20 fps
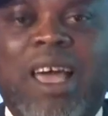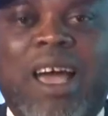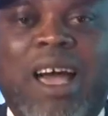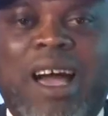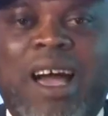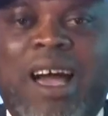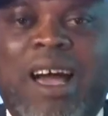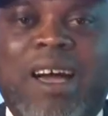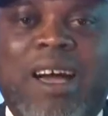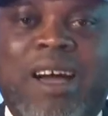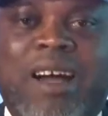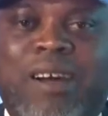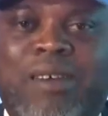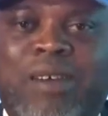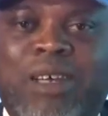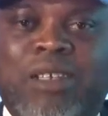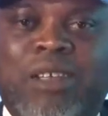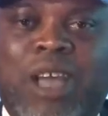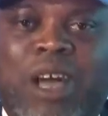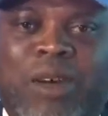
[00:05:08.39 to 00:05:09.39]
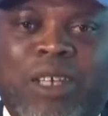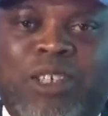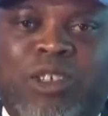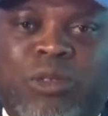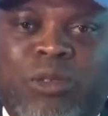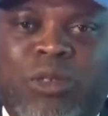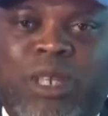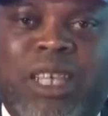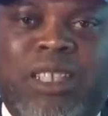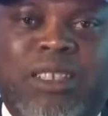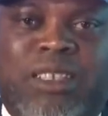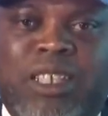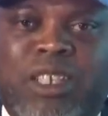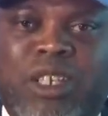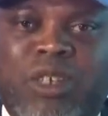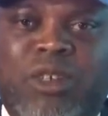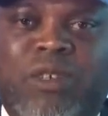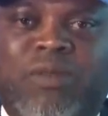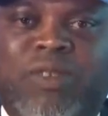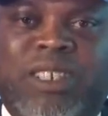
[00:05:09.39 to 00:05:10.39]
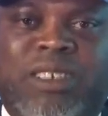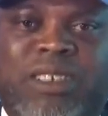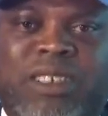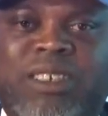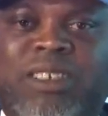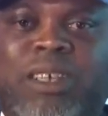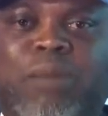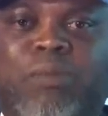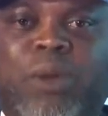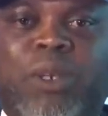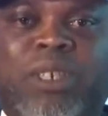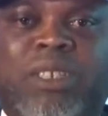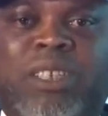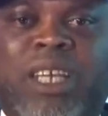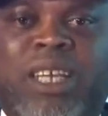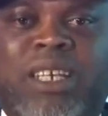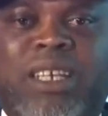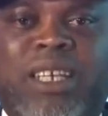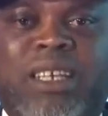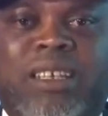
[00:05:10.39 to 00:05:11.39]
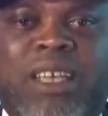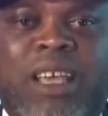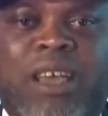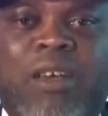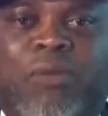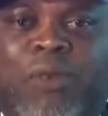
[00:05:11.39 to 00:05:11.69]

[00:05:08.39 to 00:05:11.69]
are our students in the universities and polytechnics.